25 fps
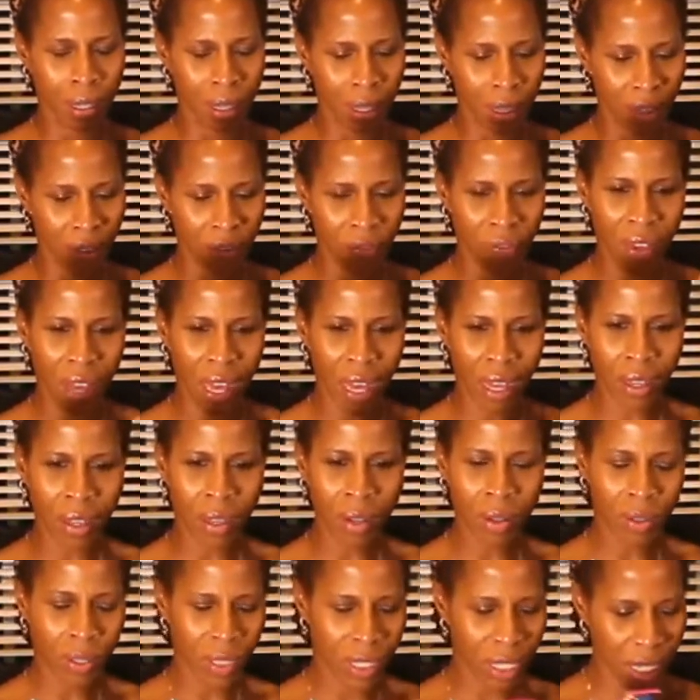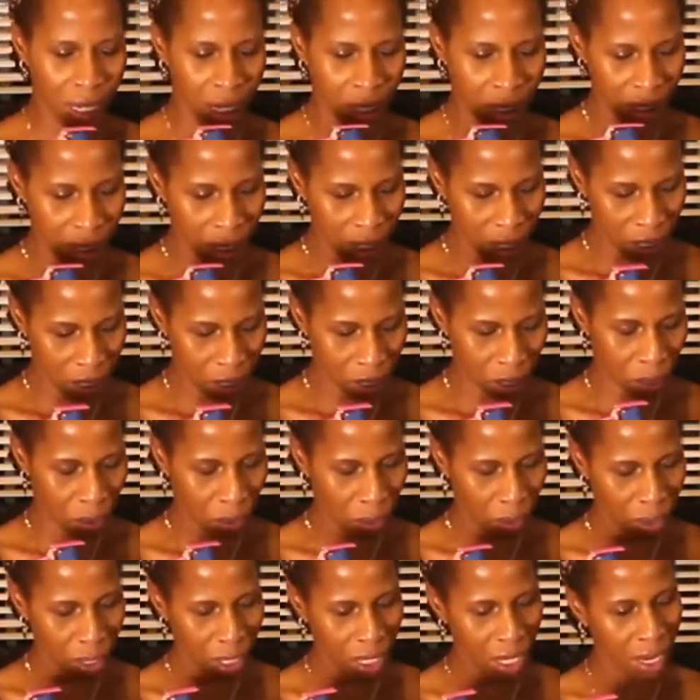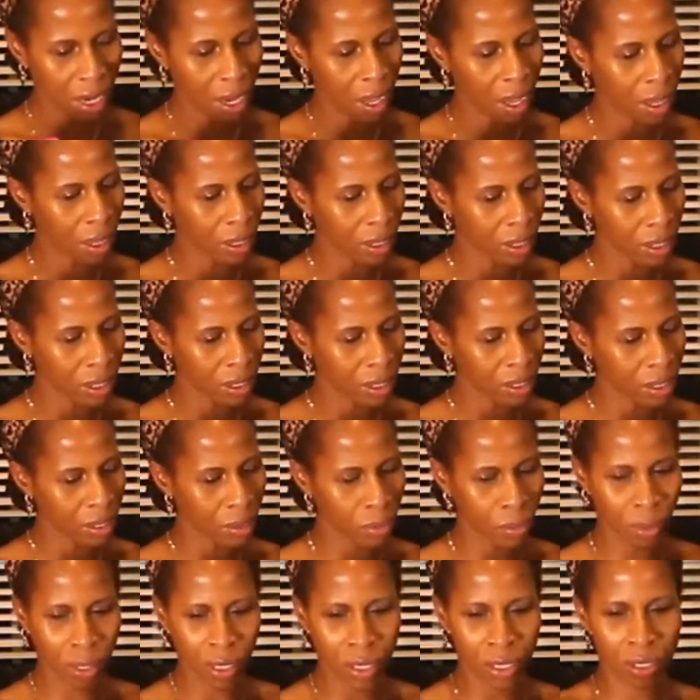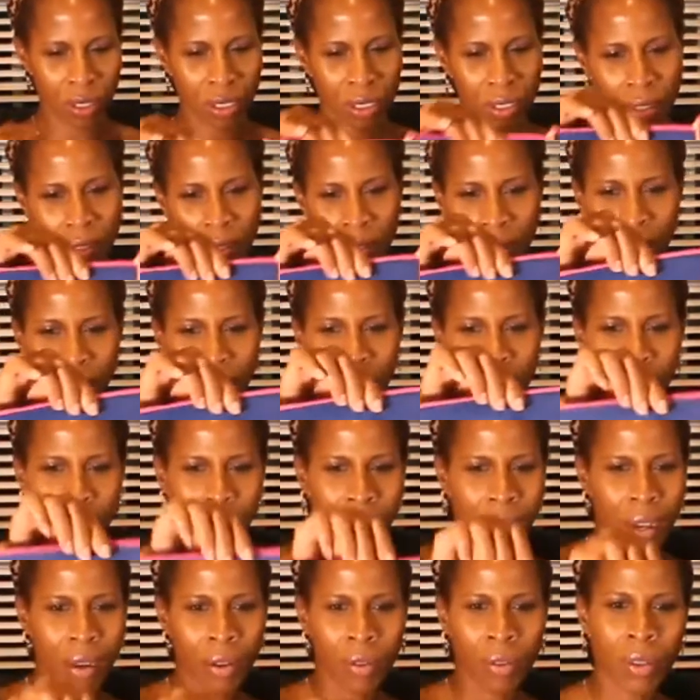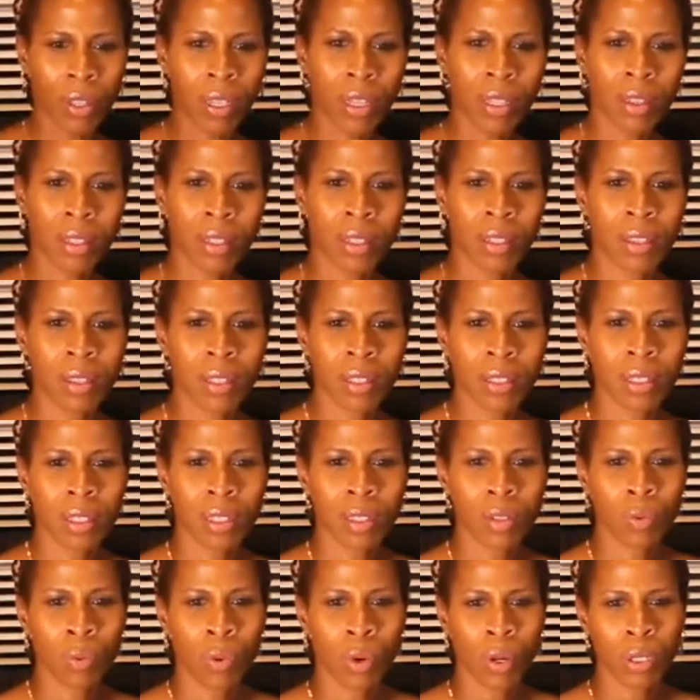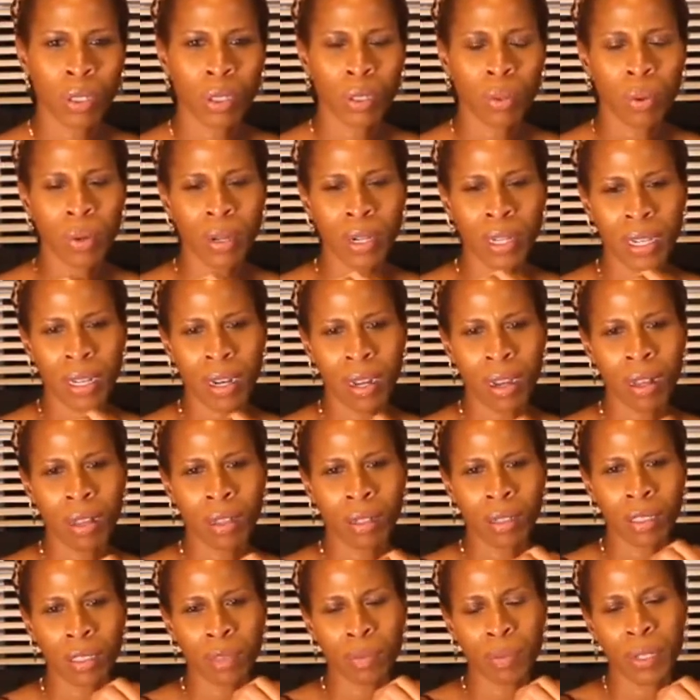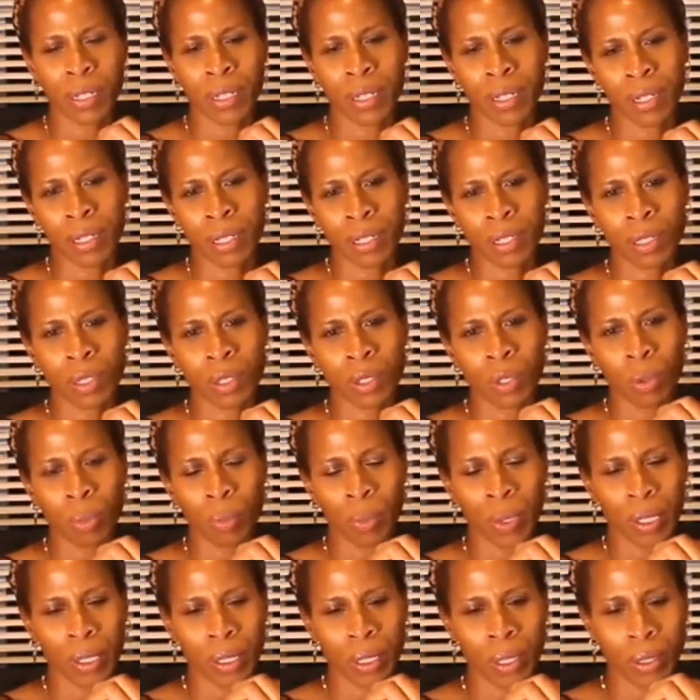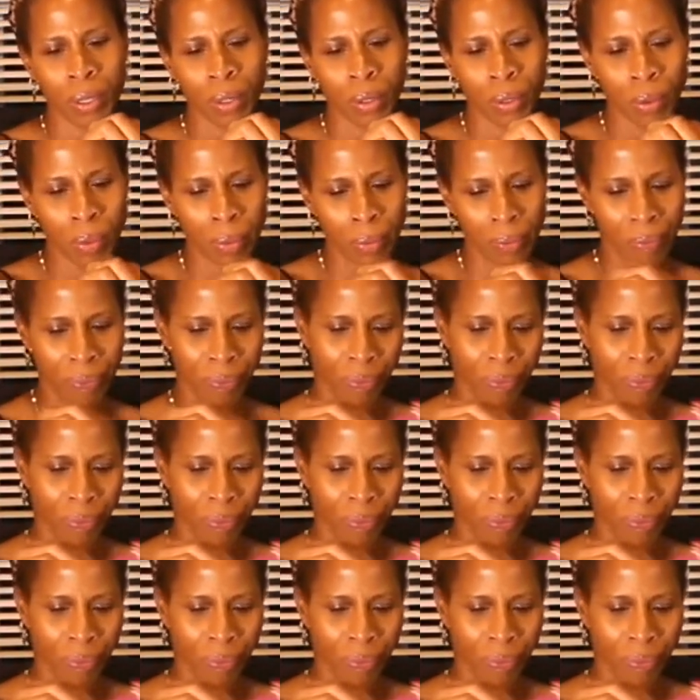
The value says that it's $20, which I don't think that this is worth $20, but it is super cute.